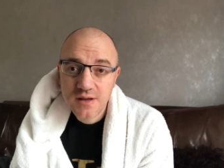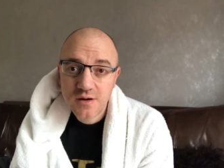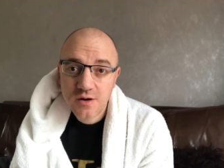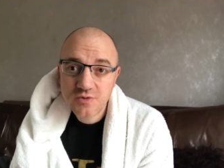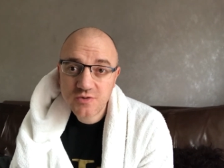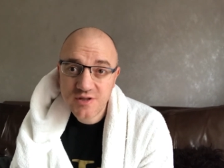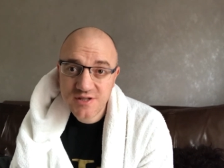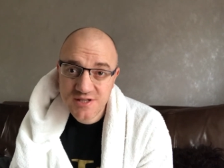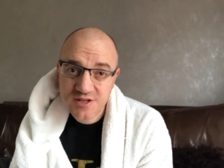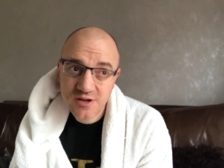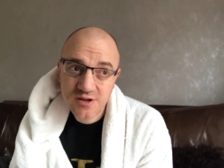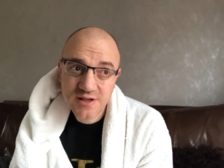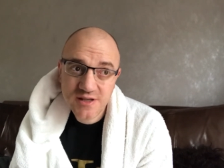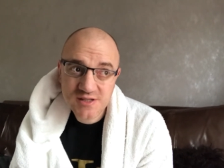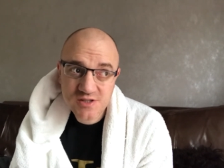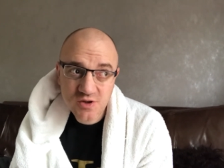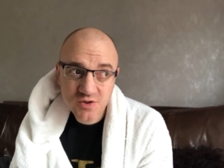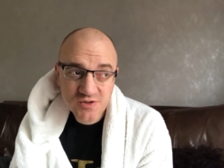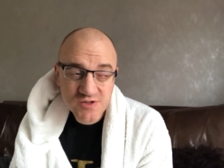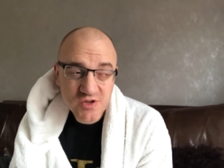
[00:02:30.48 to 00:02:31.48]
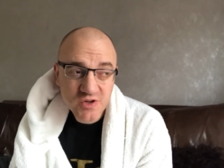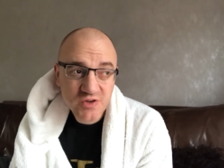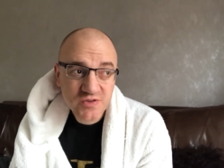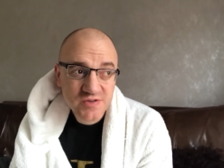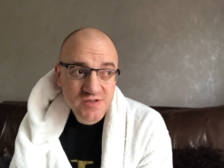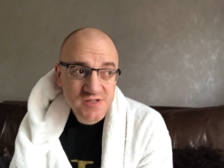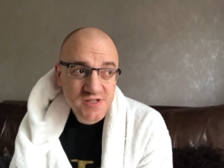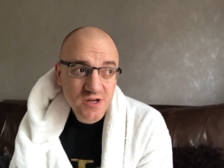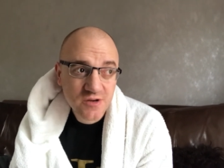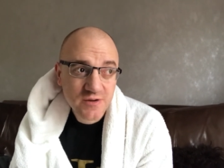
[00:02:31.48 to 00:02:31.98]
Andre Sterling's odds
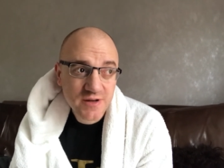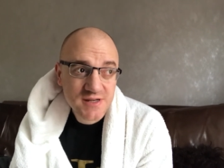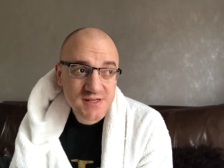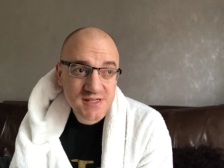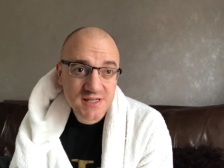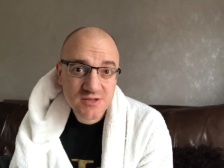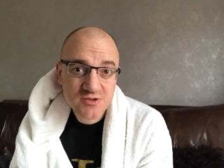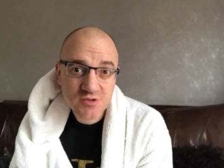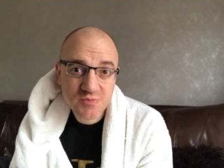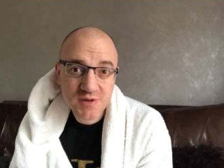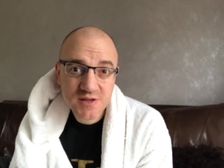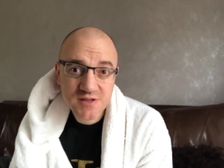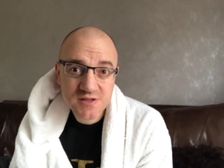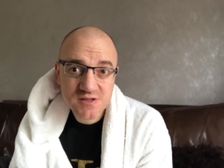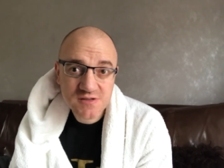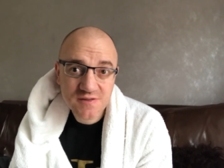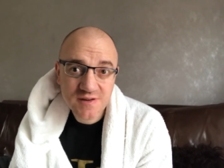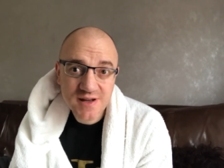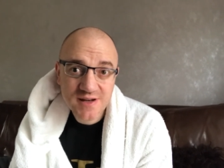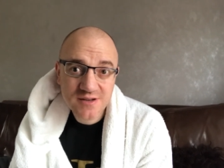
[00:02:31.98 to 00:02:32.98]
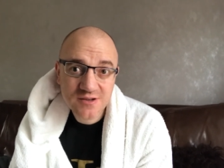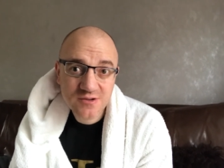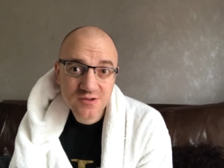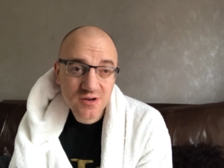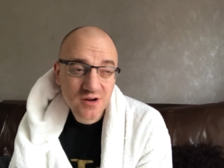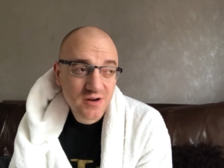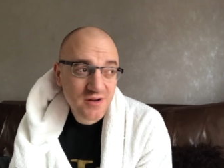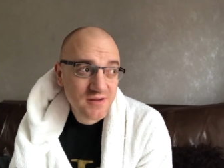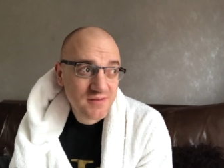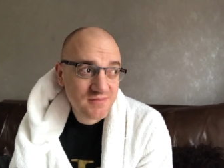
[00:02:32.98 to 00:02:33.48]
on, so is he tremendous value?
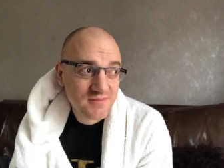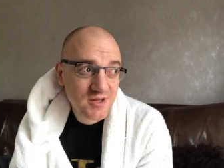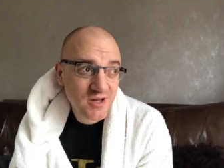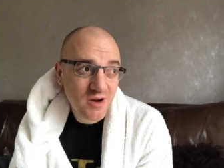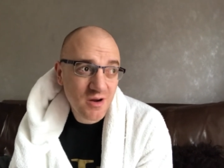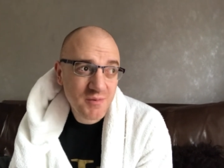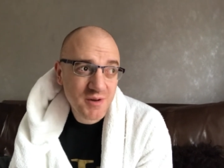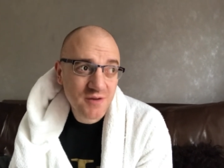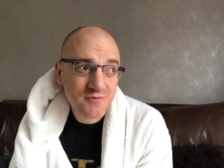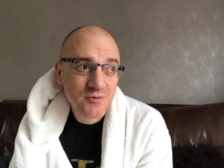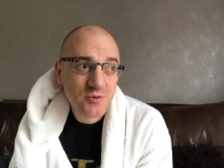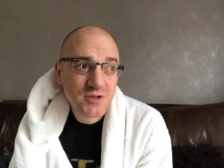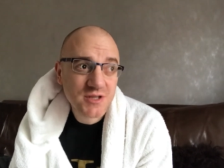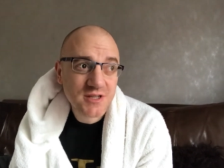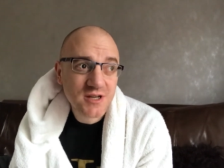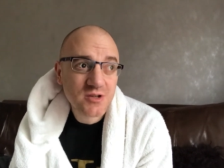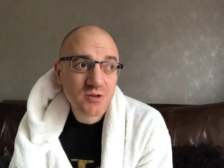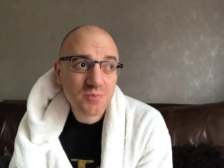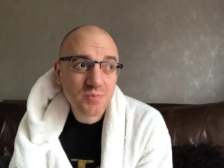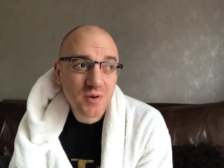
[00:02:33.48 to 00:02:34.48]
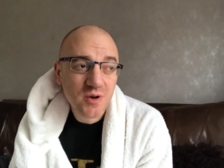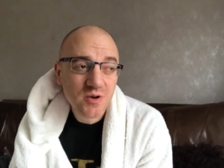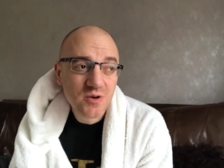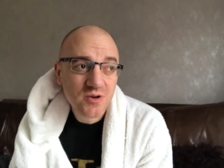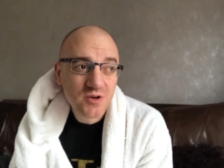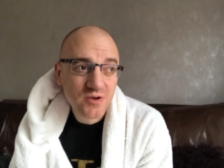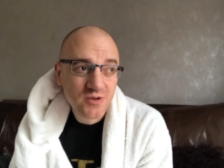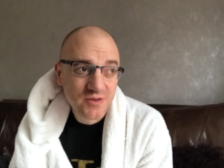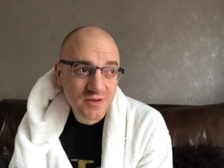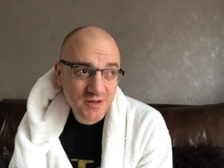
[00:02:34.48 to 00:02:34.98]
I, no, I mean, I've already done a
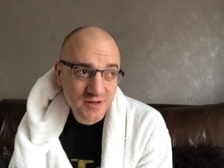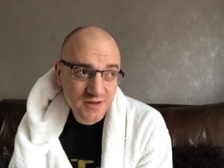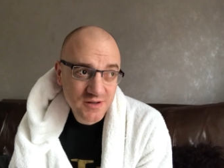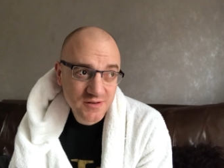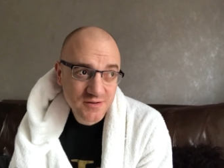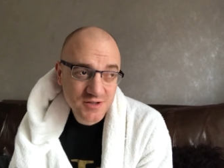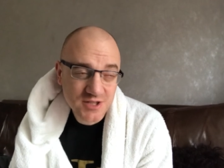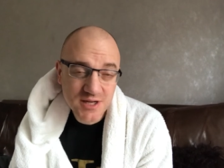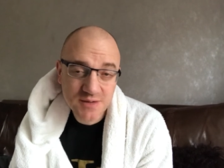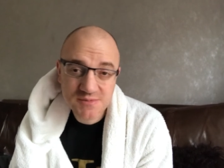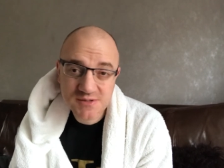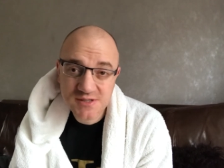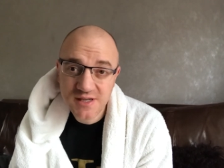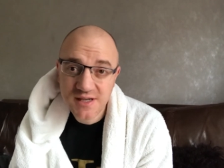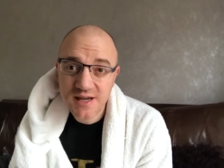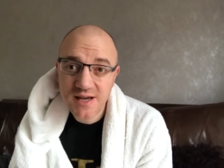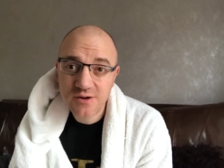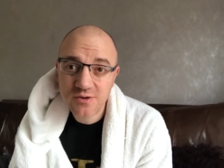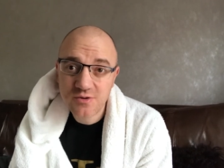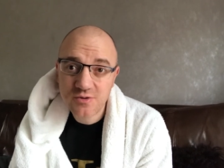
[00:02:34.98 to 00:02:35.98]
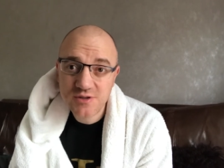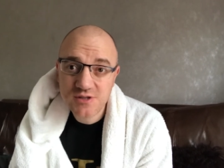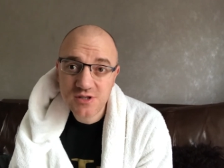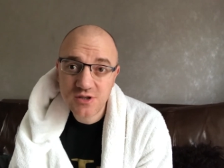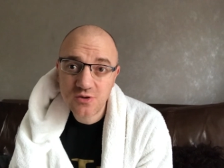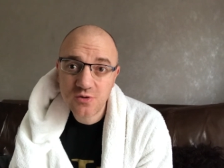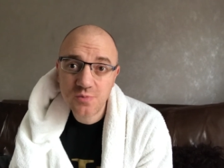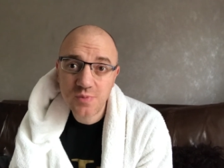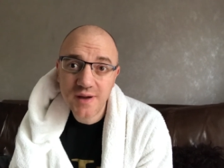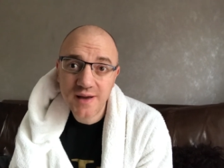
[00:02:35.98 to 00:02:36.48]
blog on the, the James DeGale Chris
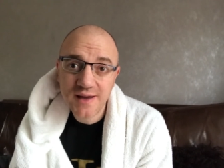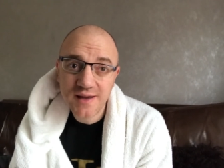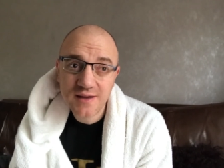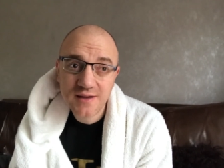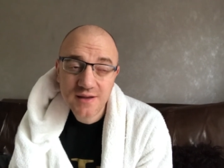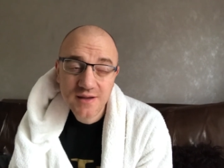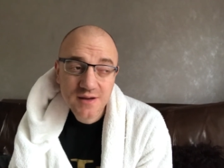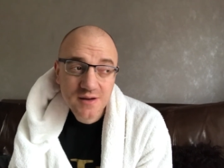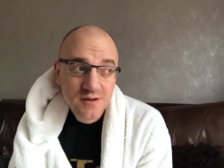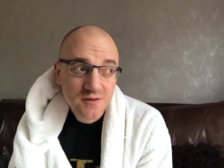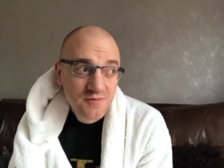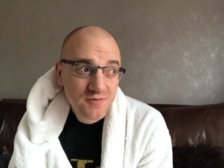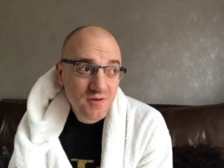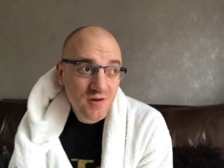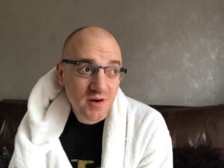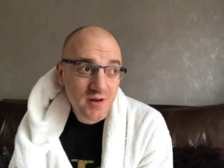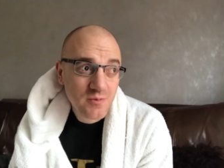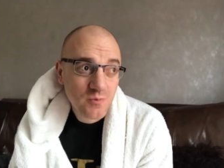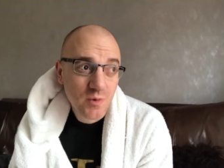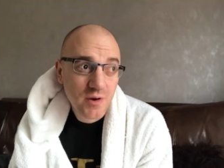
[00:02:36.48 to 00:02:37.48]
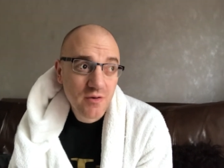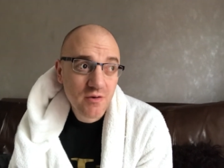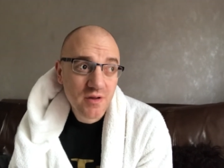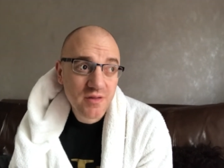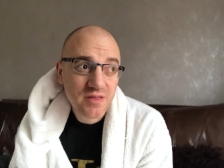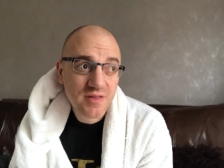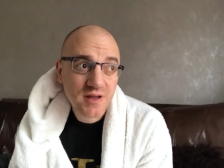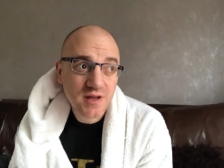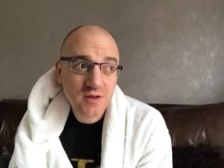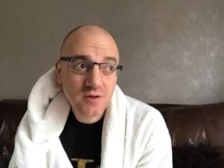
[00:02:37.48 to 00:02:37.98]
Eubank fight where I
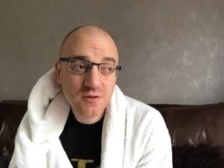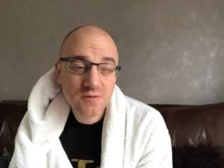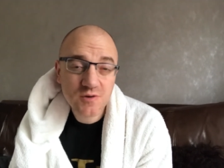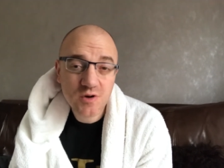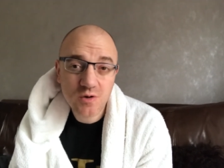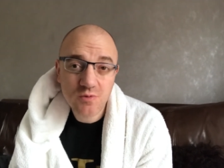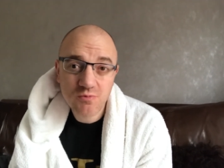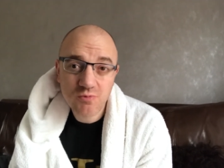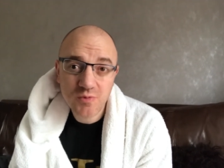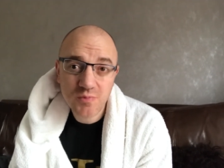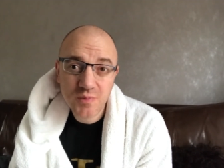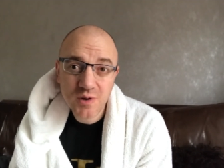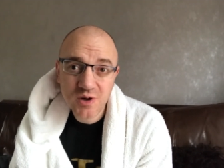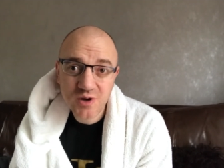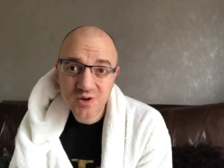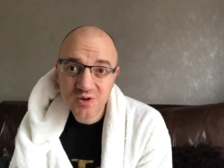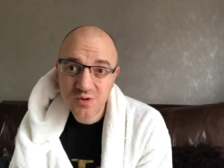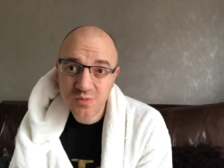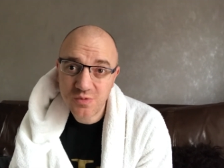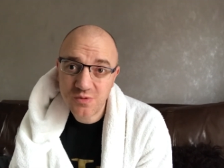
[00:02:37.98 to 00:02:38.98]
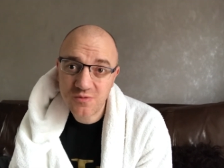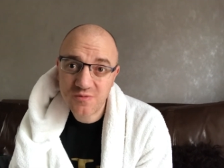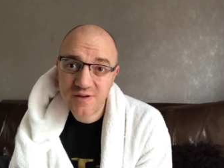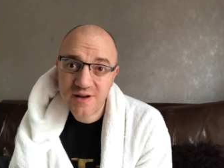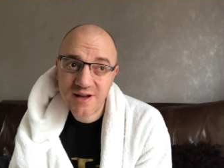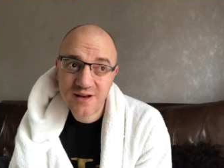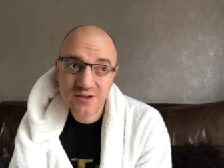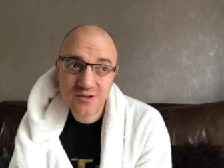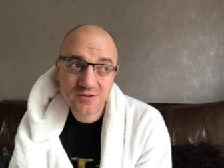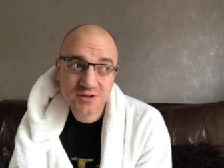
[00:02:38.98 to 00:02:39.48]
think you've got remarkable
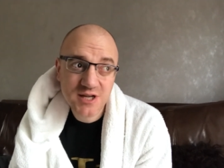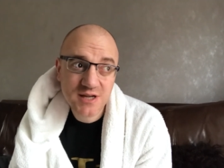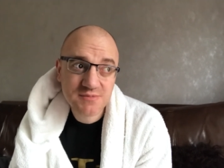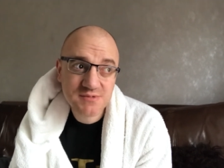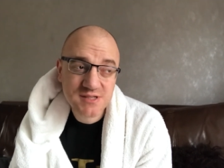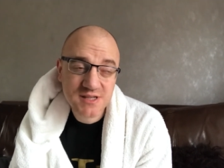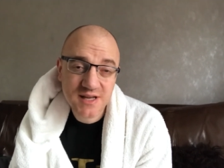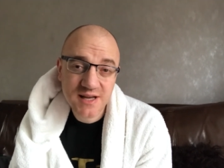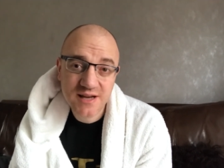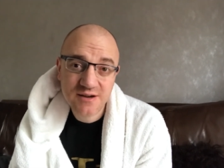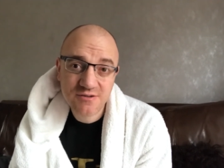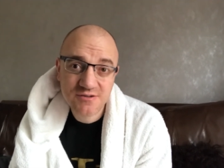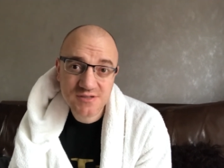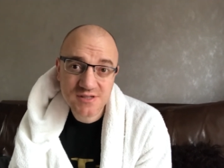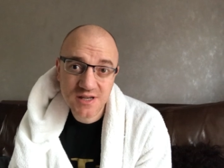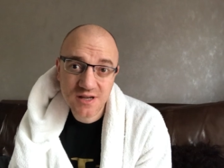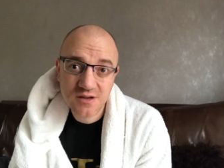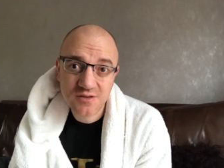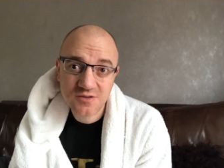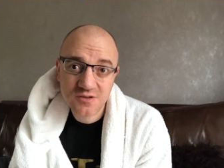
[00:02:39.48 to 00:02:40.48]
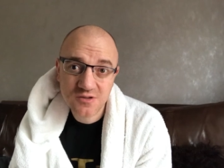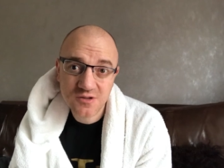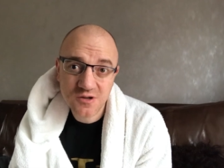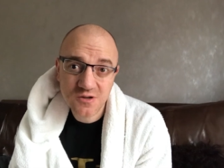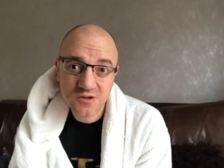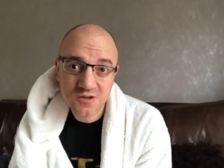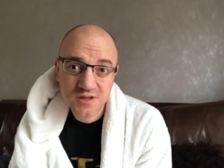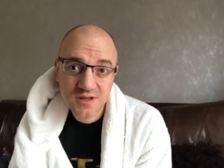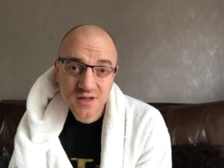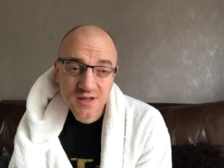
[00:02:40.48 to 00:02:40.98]
value. James DeGale is the
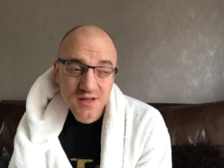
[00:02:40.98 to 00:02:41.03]
underdog.